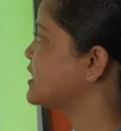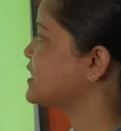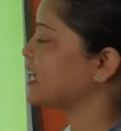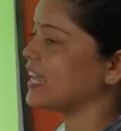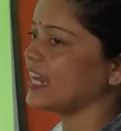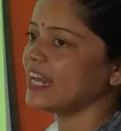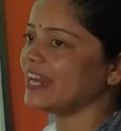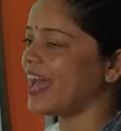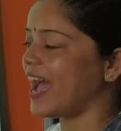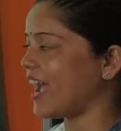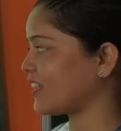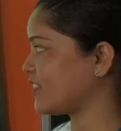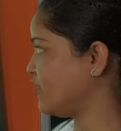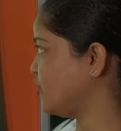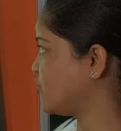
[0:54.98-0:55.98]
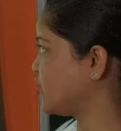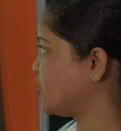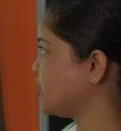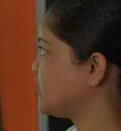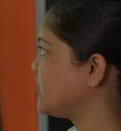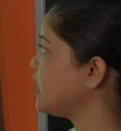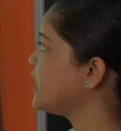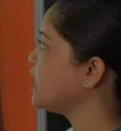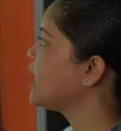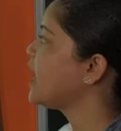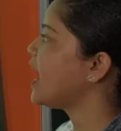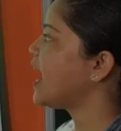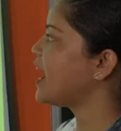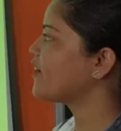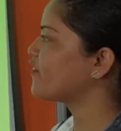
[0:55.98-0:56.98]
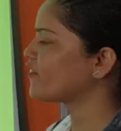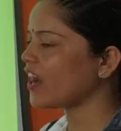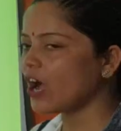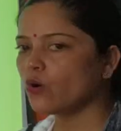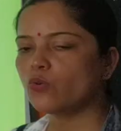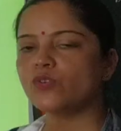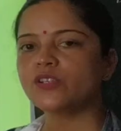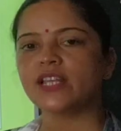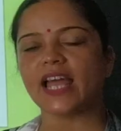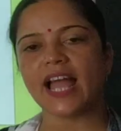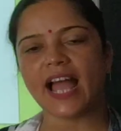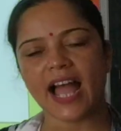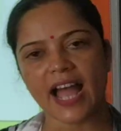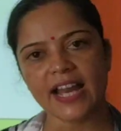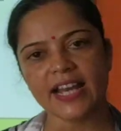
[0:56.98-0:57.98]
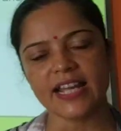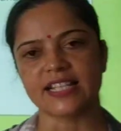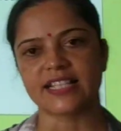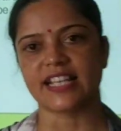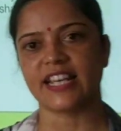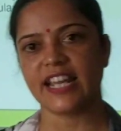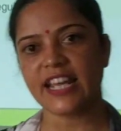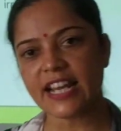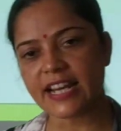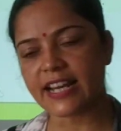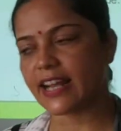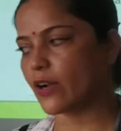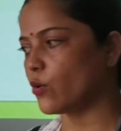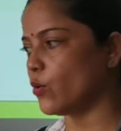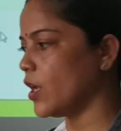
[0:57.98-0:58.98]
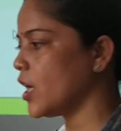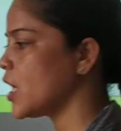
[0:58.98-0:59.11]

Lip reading: cell lack rigidity and round and is irregular